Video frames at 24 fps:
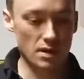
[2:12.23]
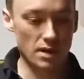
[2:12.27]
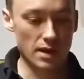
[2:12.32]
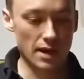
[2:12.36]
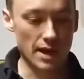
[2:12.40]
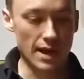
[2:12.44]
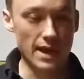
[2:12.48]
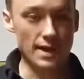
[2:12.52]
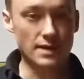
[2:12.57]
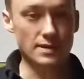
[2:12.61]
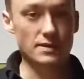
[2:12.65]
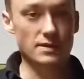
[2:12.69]

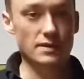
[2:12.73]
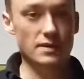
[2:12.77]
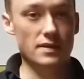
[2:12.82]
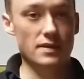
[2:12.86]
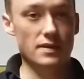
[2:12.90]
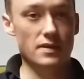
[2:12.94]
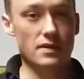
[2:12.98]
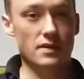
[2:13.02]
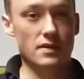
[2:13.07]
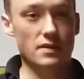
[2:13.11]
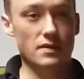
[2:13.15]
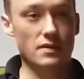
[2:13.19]
And
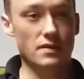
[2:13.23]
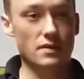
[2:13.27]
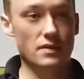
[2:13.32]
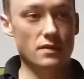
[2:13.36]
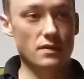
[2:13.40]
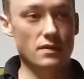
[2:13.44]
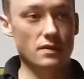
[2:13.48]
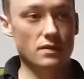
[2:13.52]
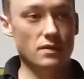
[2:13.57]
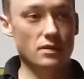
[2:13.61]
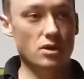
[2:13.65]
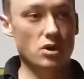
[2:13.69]

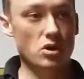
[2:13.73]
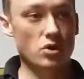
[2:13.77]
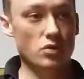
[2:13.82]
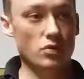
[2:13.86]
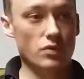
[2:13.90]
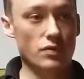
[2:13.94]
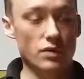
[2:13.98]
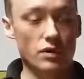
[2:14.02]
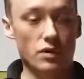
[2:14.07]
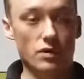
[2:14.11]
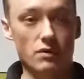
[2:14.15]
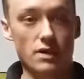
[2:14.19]

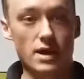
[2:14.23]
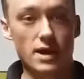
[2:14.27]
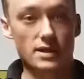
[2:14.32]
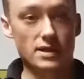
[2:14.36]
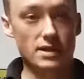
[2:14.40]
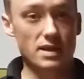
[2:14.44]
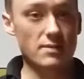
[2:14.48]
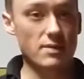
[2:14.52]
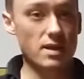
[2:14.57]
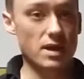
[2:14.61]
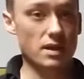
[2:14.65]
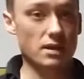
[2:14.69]
they're great. They
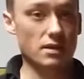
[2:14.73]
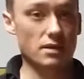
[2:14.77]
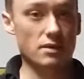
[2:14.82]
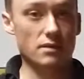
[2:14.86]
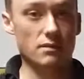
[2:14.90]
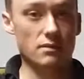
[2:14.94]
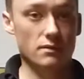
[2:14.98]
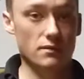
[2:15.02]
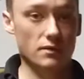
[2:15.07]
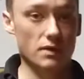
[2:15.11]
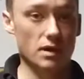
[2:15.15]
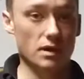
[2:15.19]
make
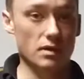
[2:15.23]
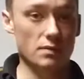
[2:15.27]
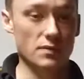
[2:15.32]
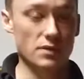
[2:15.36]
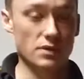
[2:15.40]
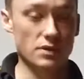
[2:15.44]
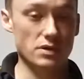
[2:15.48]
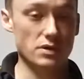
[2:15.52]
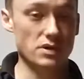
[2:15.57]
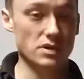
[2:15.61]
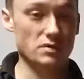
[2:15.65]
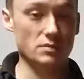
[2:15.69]
they're
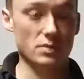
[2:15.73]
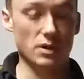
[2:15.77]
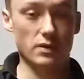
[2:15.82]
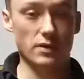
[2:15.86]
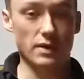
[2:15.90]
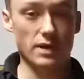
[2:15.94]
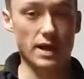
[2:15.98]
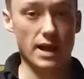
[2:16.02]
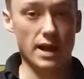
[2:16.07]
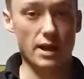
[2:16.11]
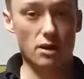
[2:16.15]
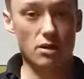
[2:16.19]
used, by the way,
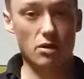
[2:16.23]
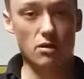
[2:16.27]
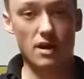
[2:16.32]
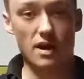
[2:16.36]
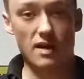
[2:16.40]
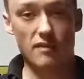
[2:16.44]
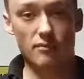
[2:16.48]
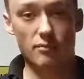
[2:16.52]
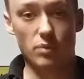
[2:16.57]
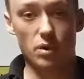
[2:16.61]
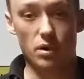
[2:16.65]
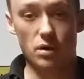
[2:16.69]
in
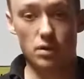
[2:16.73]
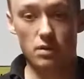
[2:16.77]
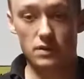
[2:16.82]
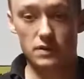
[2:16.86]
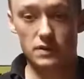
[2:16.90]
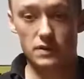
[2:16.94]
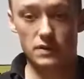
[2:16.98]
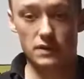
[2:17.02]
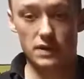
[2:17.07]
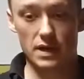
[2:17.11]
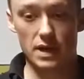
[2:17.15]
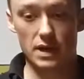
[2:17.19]
aircraft
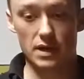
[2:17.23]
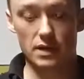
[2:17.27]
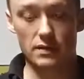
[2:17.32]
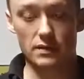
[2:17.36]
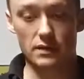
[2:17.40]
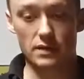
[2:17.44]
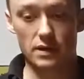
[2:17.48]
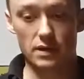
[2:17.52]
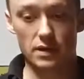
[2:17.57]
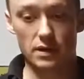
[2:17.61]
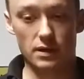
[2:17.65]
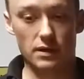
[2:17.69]
parts and
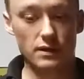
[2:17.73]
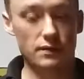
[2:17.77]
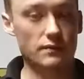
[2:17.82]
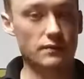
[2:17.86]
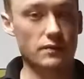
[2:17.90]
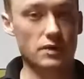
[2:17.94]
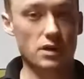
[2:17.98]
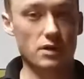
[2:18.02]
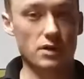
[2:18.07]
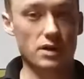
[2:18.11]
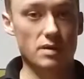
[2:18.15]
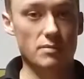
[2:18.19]

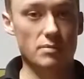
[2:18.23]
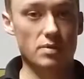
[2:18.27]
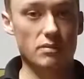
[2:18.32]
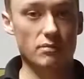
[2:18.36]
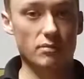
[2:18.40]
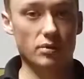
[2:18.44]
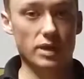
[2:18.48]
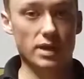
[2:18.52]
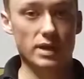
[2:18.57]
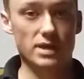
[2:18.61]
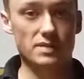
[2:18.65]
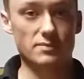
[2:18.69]
hip
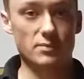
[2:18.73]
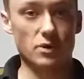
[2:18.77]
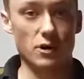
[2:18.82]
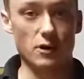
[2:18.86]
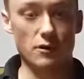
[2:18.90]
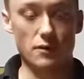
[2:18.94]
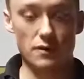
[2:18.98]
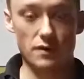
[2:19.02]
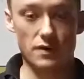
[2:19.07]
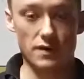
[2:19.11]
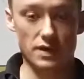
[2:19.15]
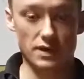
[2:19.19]
implants, among
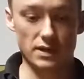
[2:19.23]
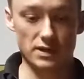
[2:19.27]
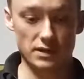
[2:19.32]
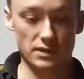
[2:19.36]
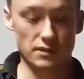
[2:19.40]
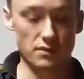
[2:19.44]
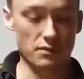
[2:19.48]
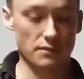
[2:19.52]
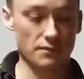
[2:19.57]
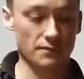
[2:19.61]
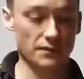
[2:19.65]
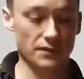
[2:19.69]
other things. And
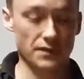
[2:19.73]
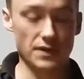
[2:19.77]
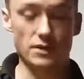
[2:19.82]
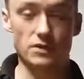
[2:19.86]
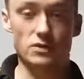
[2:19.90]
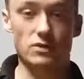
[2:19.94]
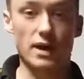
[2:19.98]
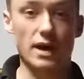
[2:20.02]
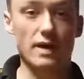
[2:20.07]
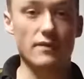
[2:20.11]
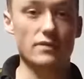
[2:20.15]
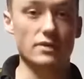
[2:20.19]
they do
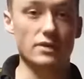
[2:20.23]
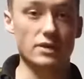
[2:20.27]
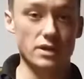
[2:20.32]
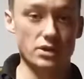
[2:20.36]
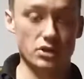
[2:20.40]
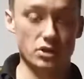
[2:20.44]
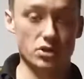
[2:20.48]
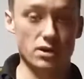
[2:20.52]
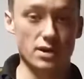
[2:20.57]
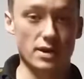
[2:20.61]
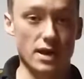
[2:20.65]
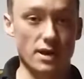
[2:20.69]
have a niche
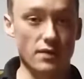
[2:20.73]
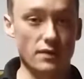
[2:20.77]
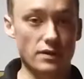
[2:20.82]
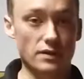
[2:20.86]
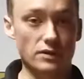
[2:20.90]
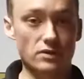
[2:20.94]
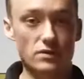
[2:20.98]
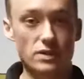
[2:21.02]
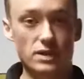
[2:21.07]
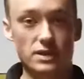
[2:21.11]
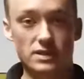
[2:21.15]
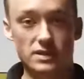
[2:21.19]
right now. They do
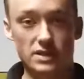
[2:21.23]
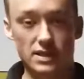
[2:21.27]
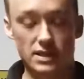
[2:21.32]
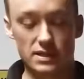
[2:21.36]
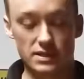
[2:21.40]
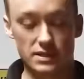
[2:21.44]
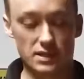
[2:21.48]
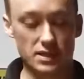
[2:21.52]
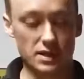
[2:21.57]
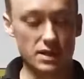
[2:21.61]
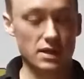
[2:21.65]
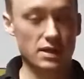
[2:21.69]

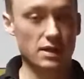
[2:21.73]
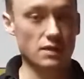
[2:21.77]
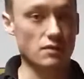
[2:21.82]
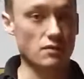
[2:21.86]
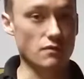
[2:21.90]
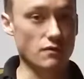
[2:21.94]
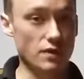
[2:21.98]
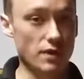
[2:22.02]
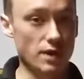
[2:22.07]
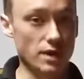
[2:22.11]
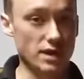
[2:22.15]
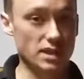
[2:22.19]
exist. They're
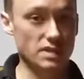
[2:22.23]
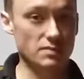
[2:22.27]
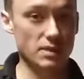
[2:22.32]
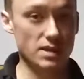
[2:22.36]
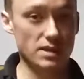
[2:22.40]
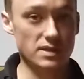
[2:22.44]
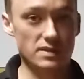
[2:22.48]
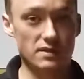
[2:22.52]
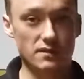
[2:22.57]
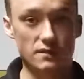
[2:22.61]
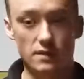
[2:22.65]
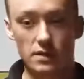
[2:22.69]
very
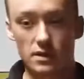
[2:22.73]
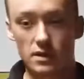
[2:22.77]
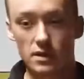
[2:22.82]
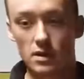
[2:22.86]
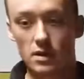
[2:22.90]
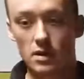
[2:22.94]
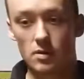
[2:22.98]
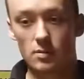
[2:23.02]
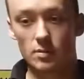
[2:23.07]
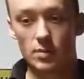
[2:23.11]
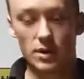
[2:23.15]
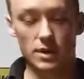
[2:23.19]
expensive,
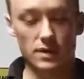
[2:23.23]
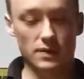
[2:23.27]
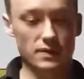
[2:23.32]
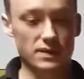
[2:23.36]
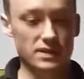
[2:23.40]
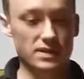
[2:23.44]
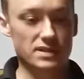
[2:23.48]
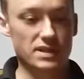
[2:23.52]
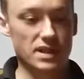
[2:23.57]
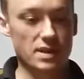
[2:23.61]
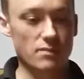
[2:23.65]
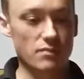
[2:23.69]
but the
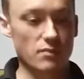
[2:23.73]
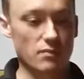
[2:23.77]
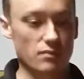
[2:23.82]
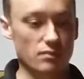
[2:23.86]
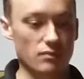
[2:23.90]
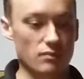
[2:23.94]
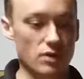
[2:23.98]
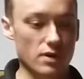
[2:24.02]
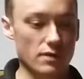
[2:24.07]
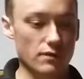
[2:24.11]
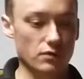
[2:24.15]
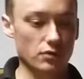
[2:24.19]
same
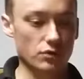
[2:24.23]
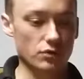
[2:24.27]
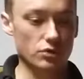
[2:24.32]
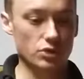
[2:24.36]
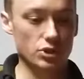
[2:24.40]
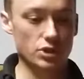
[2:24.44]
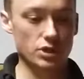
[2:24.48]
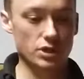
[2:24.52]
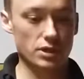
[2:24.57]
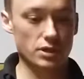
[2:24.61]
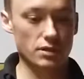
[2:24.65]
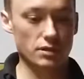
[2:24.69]

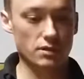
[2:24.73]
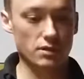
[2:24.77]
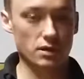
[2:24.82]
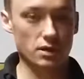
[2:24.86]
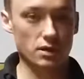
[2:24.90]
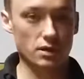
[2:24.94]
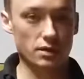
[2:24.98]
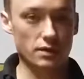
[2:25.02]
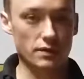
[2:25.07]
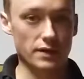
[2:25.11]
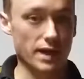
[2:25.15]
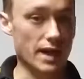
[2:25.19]
revolution
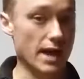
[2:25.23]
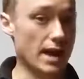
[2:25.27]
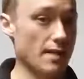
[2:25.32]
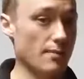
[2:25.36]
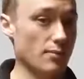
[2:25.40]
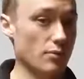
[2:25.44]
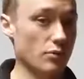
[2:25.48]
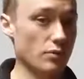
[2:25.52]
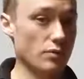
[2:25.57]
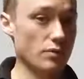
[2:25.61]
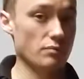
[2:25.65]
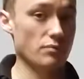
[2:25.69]
that
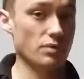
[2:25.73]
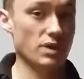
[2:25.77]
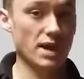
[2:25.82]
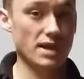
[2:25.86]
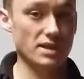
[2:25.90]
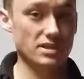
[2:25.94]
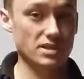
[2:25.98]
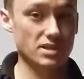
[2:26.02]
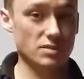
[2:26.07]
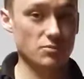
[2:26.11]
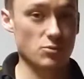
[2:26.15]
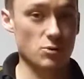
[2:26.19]
happened with
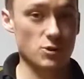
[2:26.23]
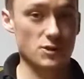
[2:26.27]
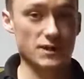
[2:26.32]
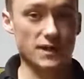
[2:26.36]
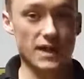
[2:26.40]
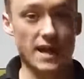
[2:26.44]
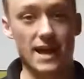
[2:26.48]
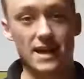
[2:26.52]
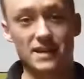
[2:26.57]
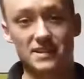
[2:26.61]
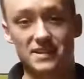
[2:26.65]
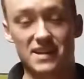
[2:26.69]
plastic printing
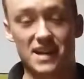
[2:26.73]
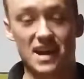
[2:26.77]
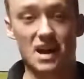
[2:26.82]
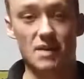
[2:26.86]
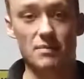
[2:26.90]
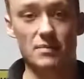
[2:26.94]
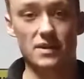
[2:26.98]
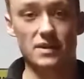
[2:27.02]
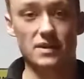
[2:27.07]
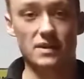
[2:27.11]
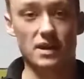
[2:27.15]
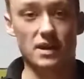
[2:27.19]
hasn't
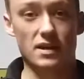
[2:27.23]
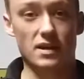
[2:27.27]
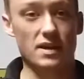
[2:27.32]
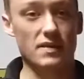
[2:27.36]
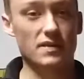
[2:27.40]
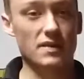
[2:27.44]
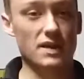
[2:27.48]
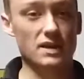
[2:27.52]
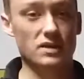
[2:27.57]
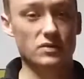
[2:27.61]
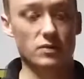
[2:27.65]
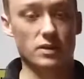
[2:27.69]
happened yet, and
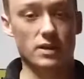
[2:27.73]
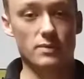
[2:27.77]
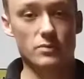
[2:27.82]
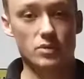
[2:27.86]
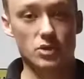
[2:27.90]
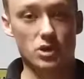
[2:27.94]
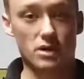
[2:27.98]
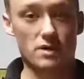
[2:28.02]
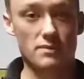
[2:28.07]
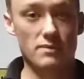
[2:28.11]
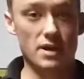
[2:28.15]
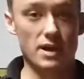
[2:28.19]
that's what I'm
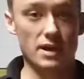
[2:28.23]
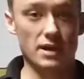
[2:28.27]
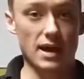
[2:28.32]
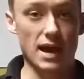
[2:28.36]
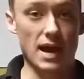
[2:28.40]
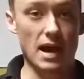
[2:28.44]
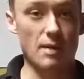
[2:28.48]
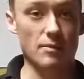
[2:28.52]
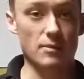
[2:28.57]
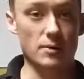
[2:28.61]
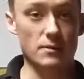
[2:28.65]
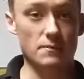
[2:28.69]
trying to make
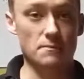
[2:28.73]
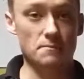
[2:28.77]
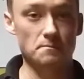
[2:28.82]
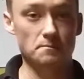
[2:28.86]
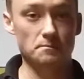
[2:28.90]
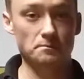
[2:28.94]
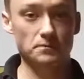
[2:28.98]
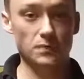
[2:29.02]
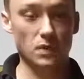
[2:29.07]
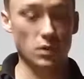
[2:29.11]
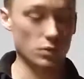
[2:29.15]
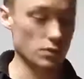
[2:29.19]
happen
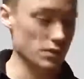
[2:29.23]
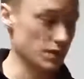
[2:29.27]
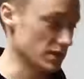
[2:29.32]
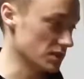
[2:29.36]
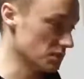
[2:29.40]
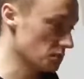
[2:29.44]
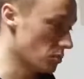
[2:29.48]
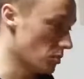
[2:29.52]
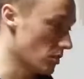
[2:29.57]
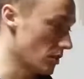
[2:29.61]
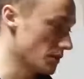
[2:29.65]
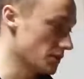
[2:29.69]
with this
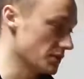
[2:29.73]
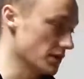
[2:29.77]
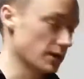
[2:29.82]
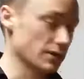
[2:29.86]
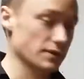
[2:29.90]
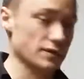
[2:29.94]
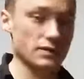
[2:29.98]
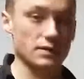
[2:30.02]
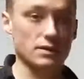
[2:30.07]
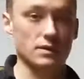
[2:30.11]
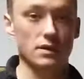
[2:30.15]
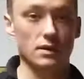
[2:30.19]
project.
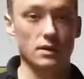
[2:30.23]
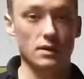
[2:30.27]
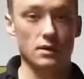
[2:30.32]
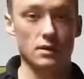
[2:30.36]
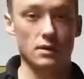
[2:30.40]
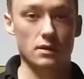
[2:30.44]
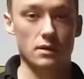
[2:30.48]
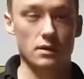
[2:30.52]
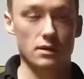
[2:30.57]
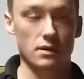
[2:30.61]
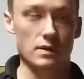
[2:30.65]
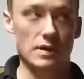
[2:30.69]

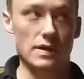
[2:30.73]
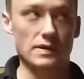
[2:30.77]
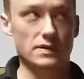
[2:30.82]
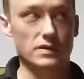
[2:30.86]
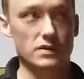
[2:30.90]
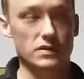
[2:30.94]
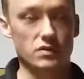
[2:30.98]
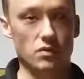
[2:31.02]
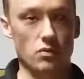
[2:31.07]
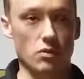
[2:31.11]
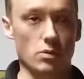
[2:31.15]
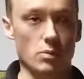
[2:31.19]
That's a
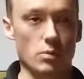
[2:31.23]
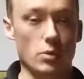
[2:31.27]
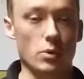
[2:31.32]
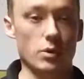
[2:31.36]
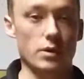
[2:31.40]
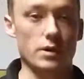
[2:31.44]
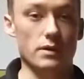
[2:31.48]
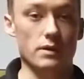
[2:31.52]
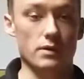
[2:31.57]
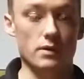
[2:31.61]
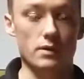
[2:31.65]
starting point.